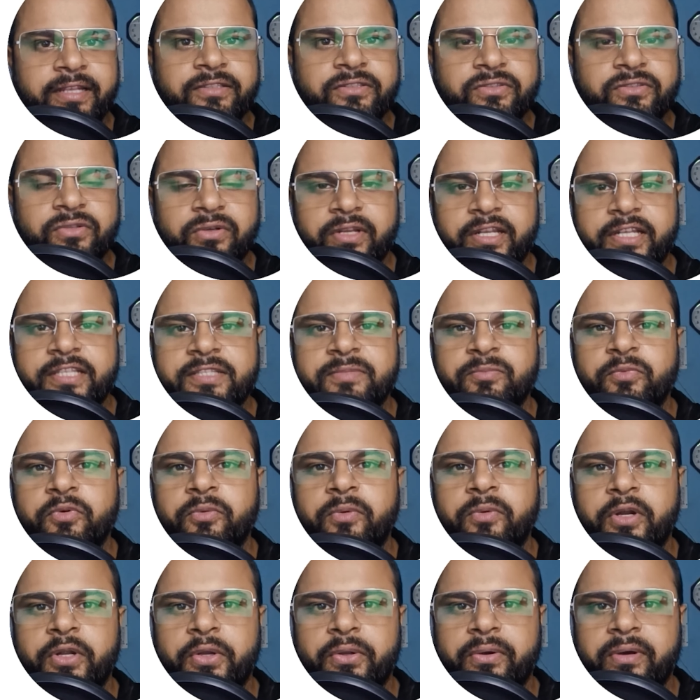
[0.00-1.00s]
So let's move
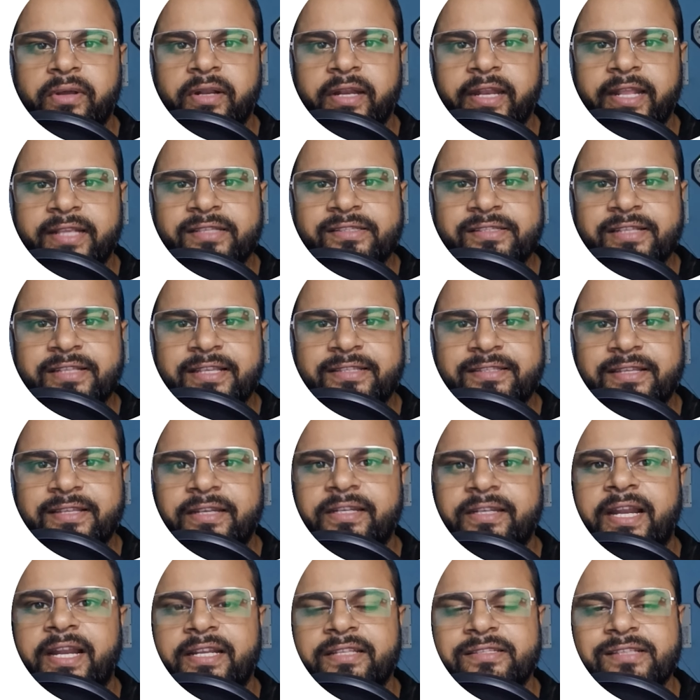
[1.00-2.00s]
on to our next lesson,
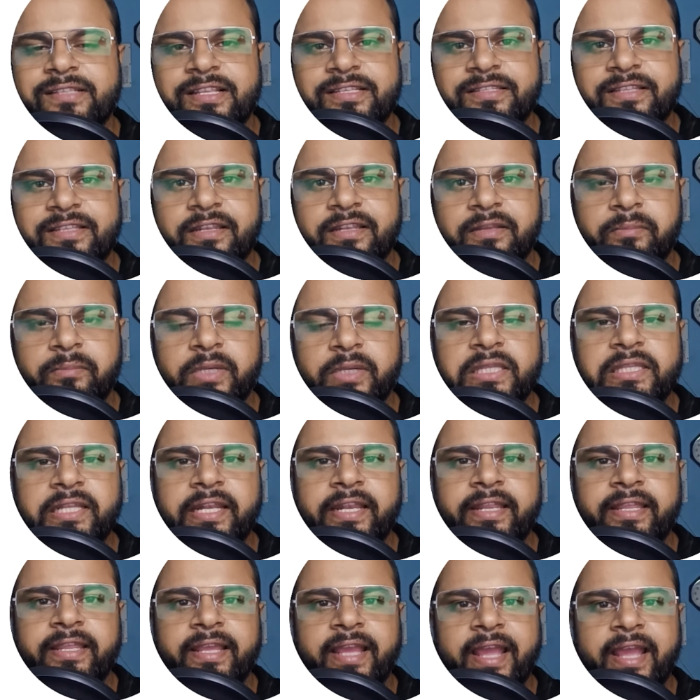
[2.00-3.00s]
that is lesson number
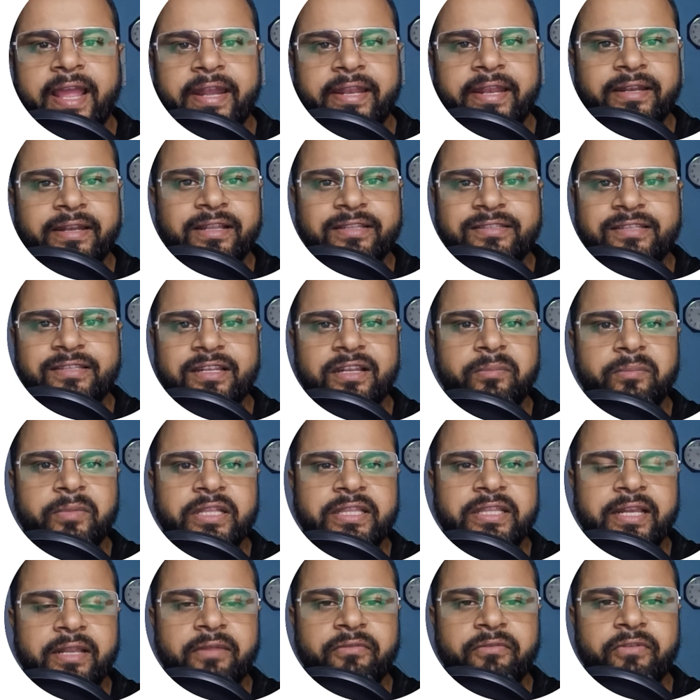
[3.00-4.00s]
3, and in lesson number
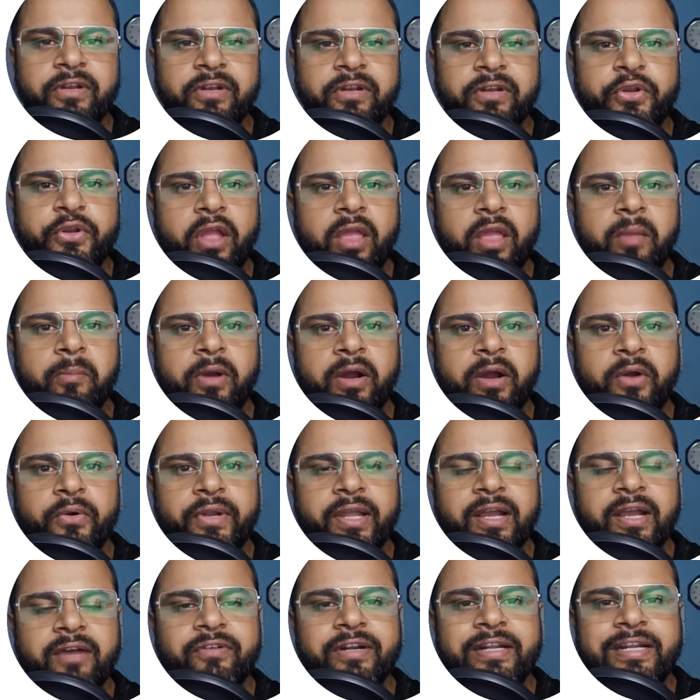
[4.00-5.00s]
3 we'll talk
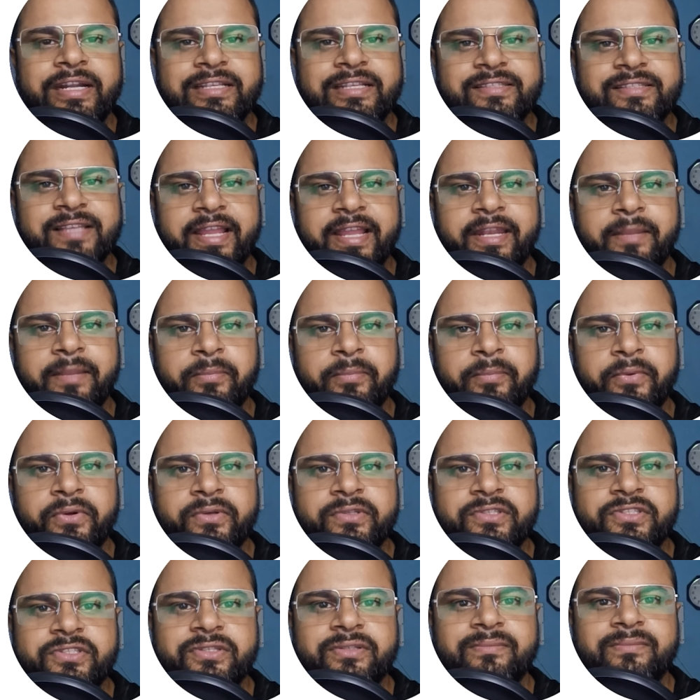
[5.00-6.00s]
about our design
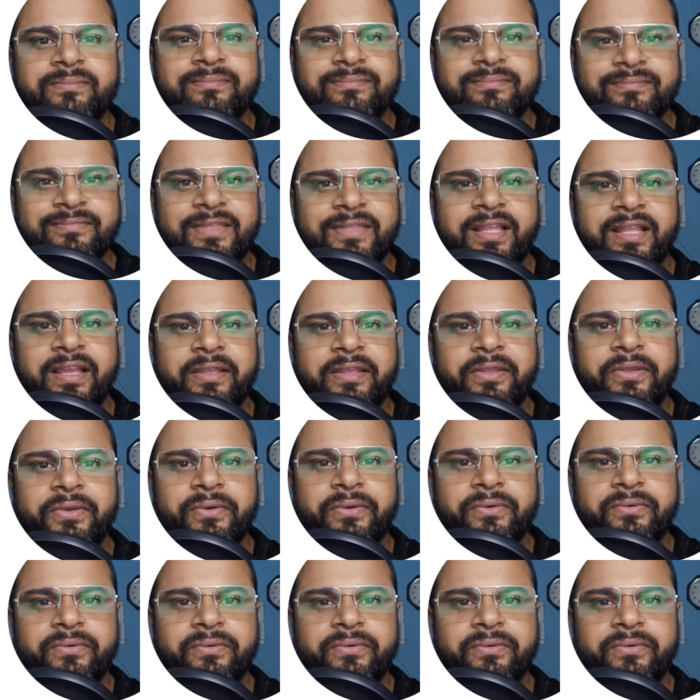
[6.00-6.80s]
approach. Thank you.